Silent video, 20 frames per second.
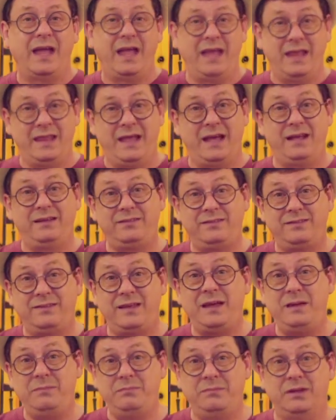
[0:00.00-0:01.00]
And that
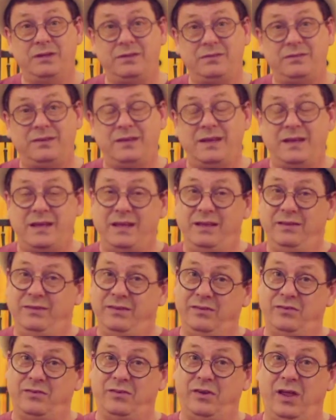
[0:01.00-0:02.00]
sameness is
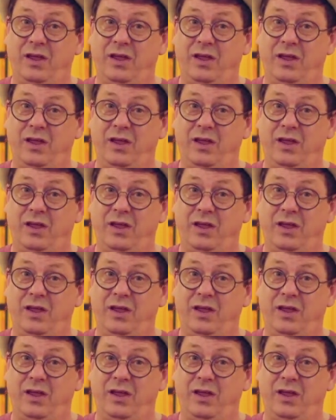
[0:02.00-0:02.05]
His